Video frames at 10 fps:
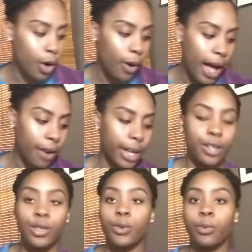go out
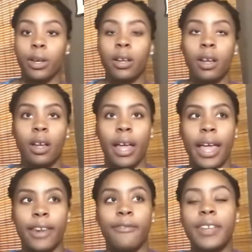and do
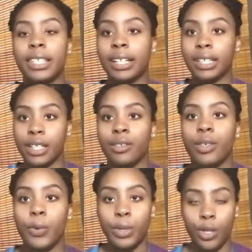and physically
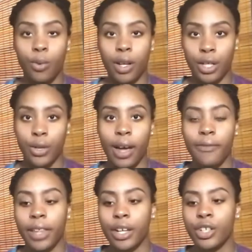do what you want to do. I
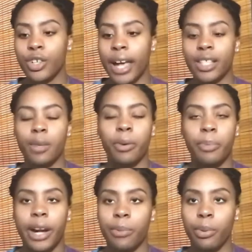feel like you're trying to
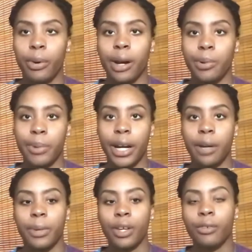prepare,
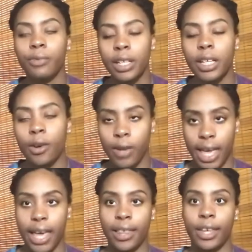but you're really
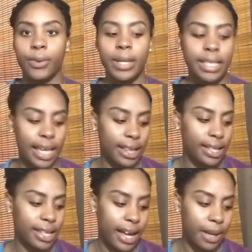okay. Like, you can take
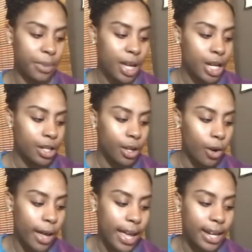this time to
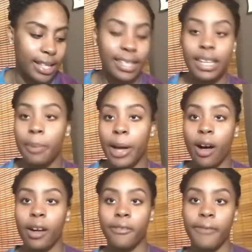go ahead and step
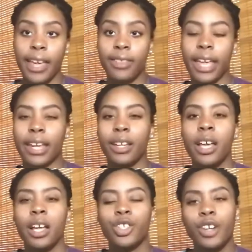out on faith and
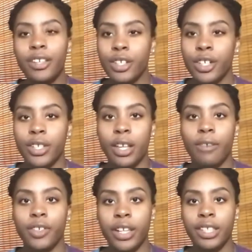trust
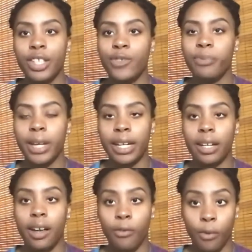yourself. Trust that you've put in
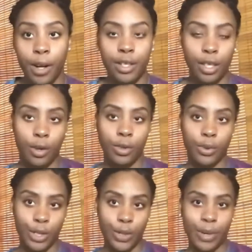enough work to go
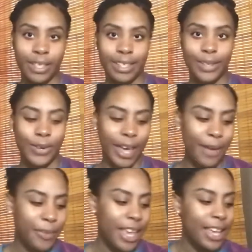do what you want to do,
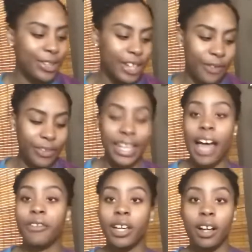okay? You definitely
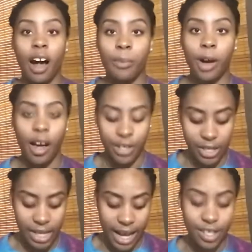have good karma on your
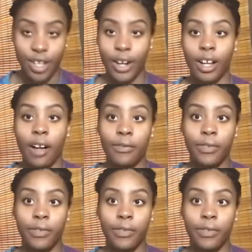side starting off